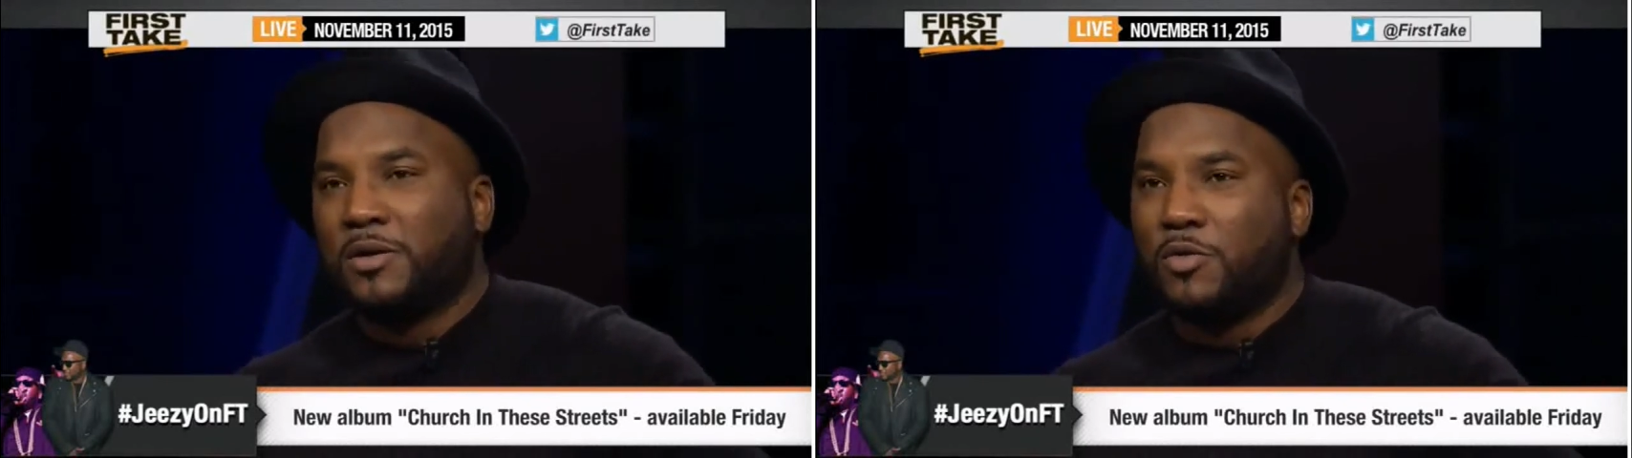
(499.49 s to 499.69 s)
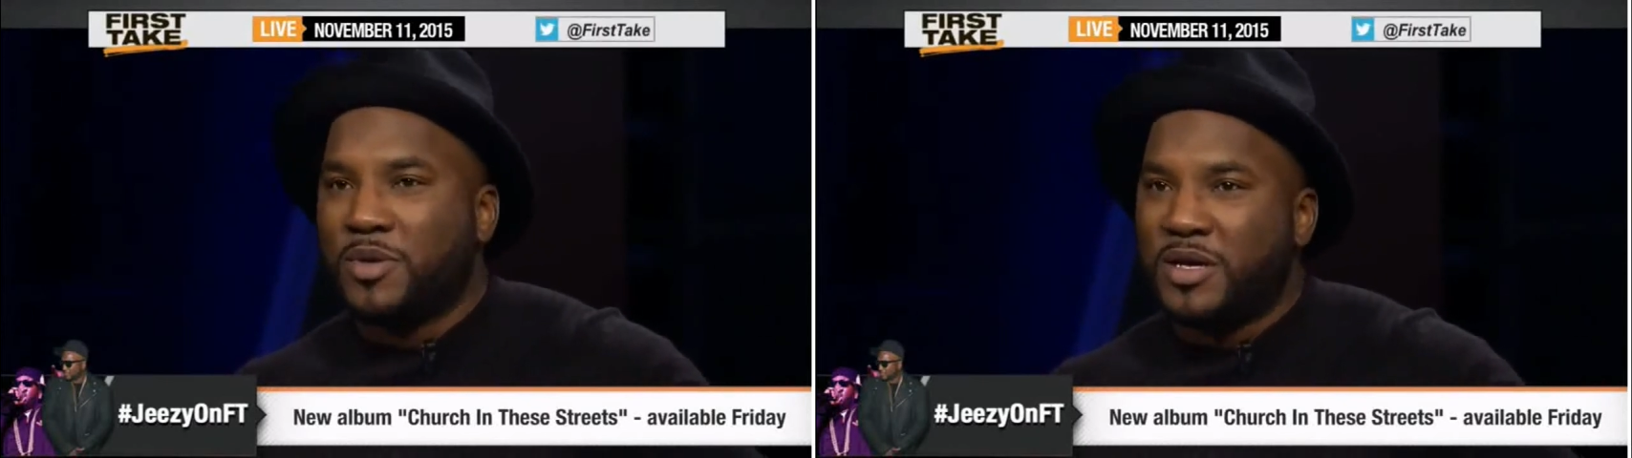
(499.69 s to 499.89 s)

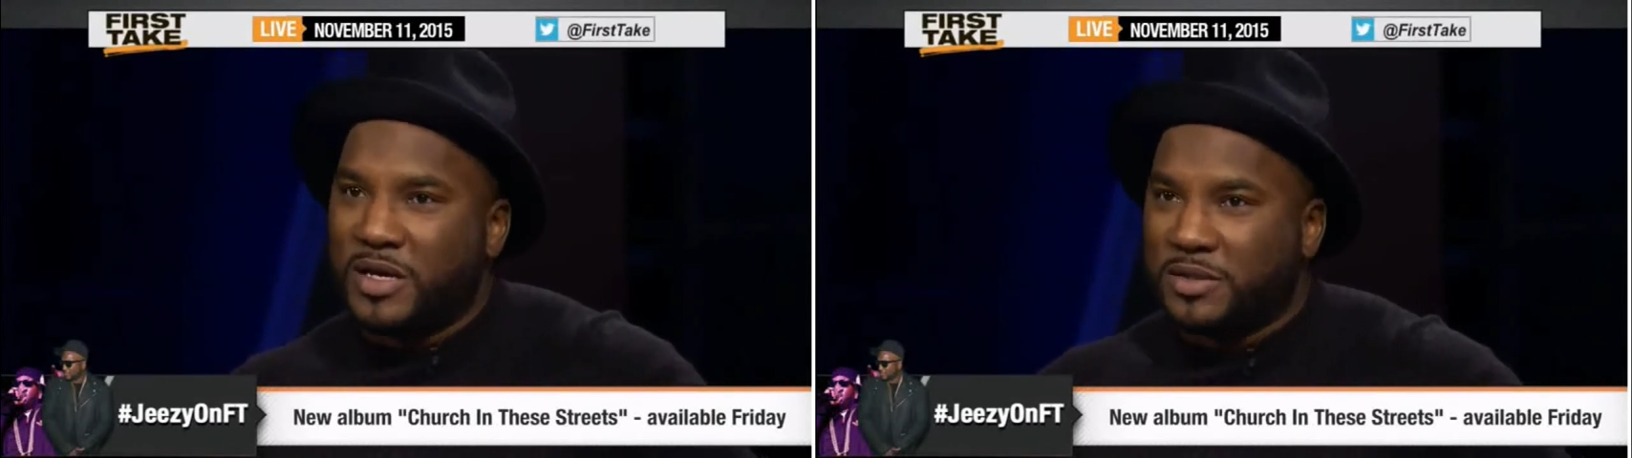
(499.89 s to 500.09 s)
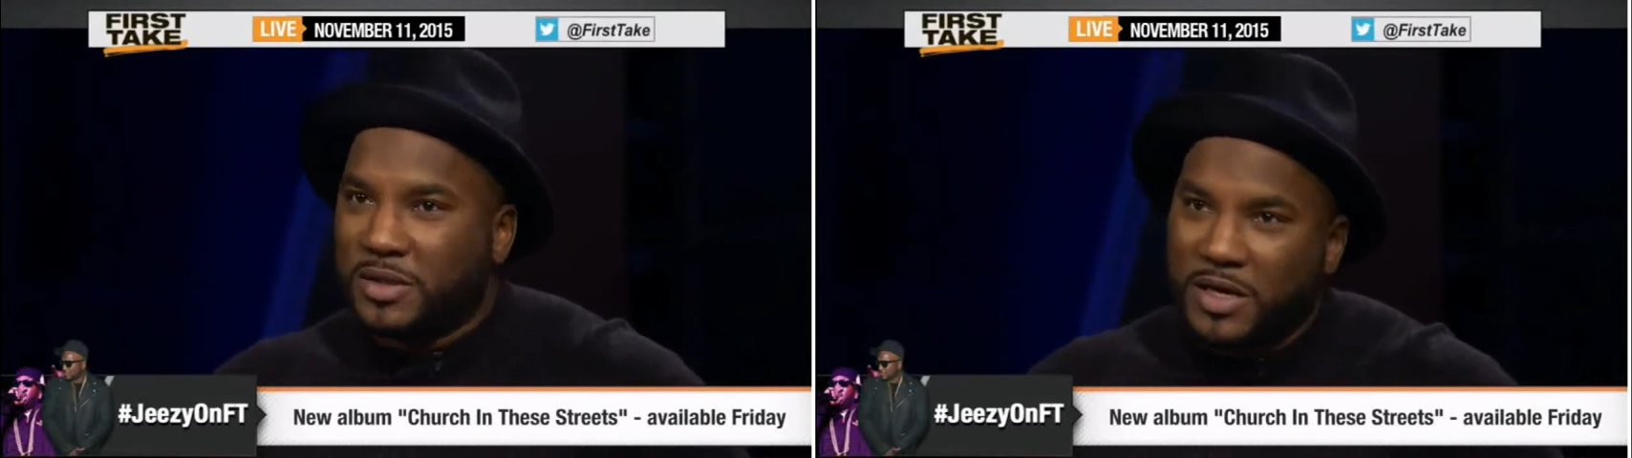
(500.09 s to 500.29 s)
You know what I
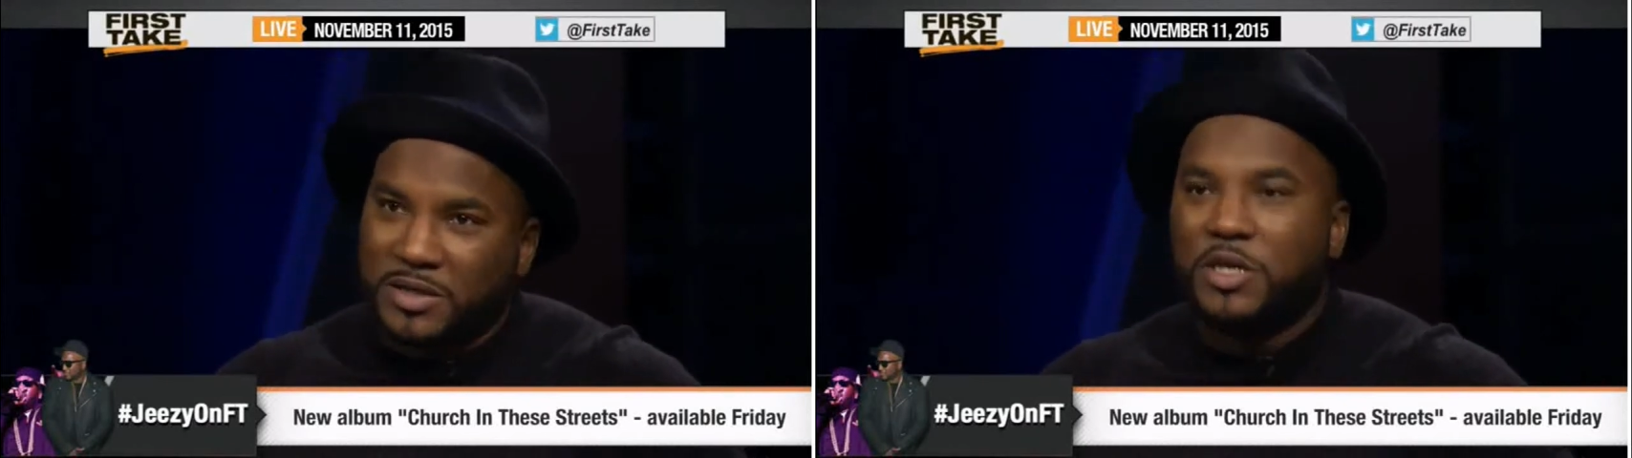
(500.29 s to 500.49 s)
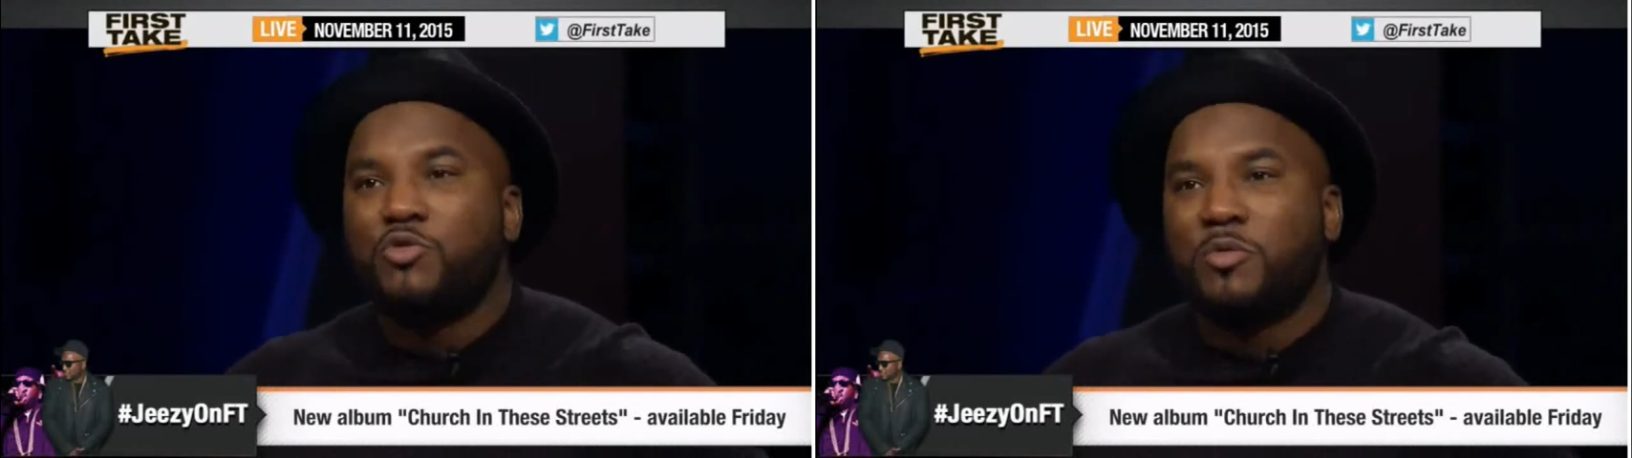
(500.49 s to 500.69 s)
mean?
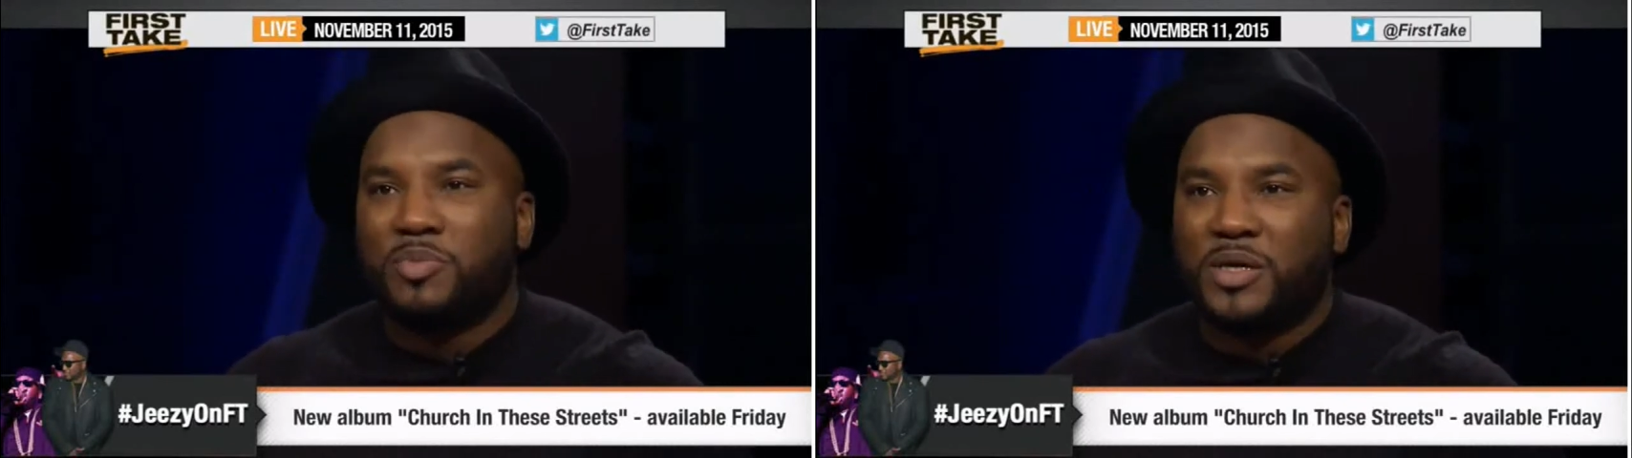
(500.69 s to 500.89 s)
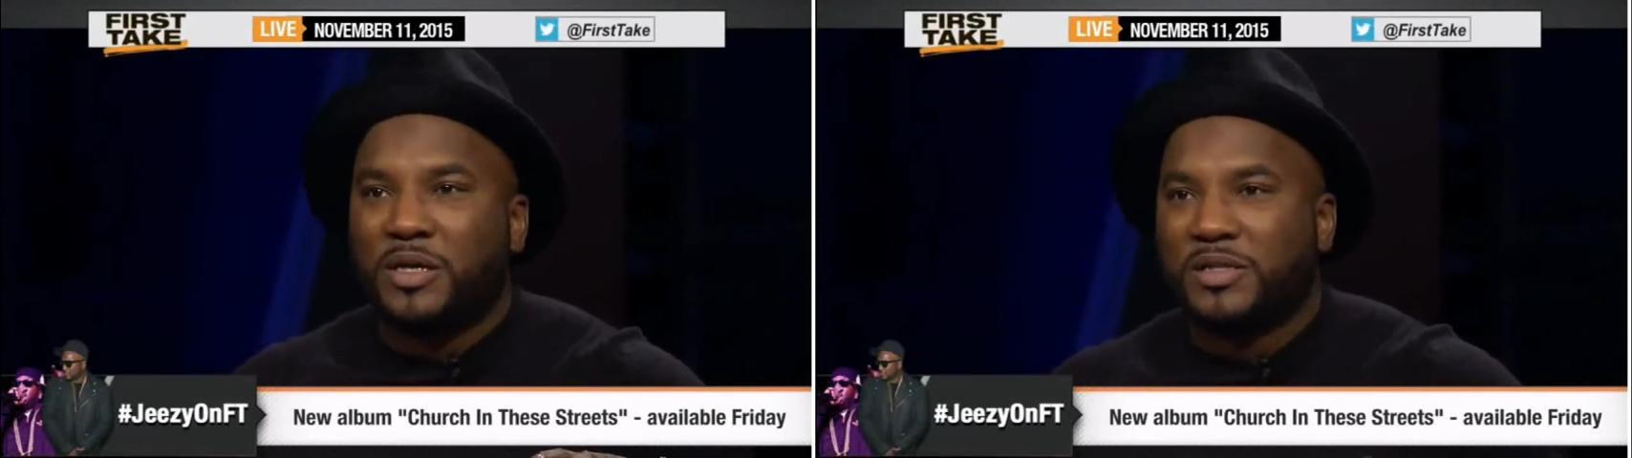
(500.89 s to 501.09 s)
As a
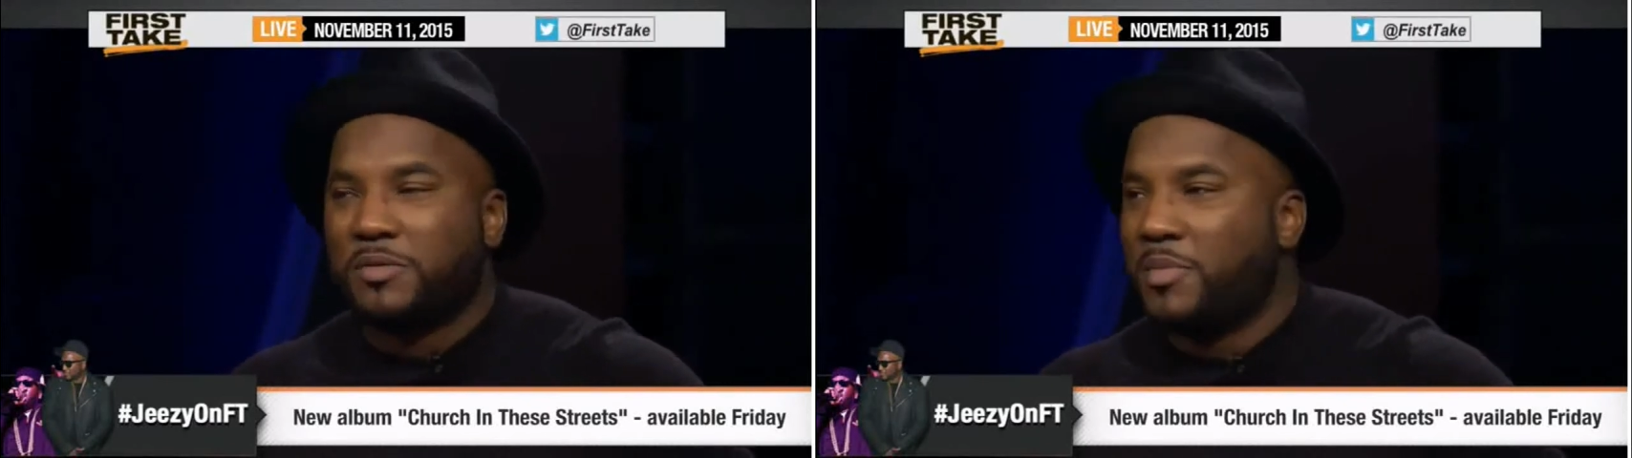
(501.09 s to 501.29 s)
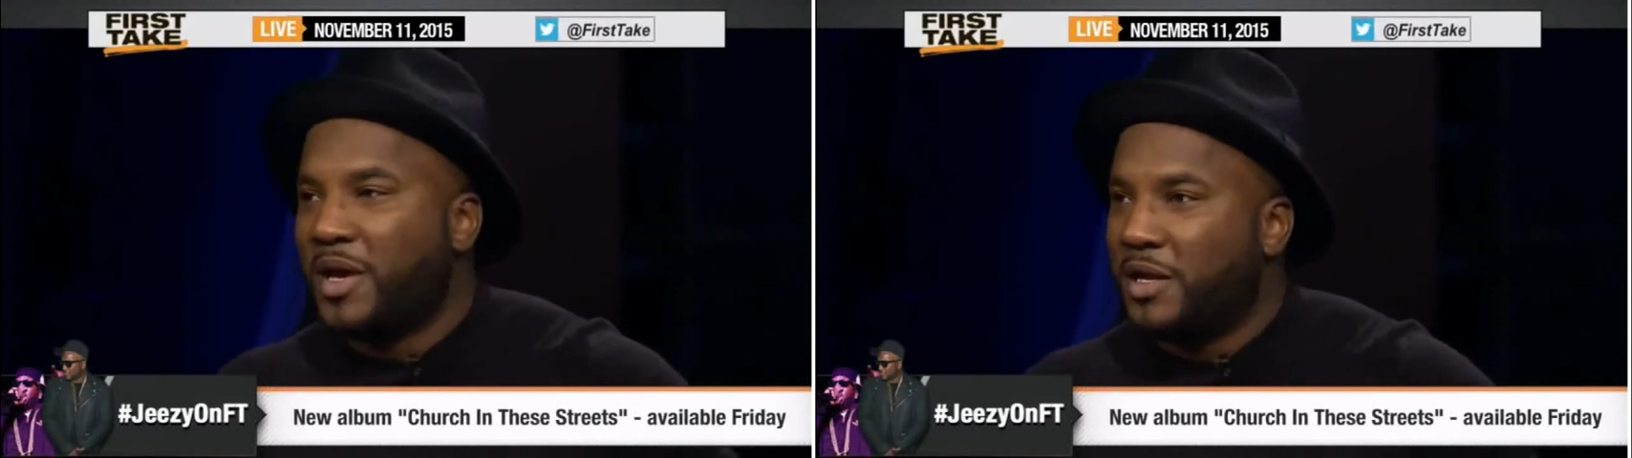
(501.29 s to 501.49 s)
human being,
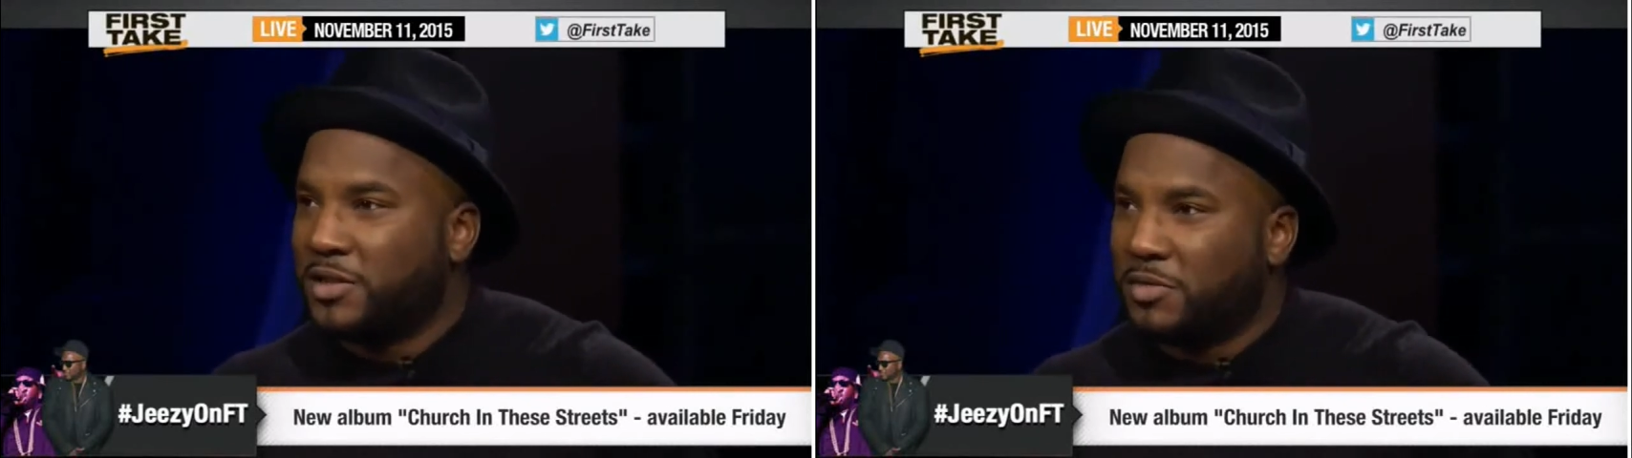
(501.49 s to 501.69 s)
as a man,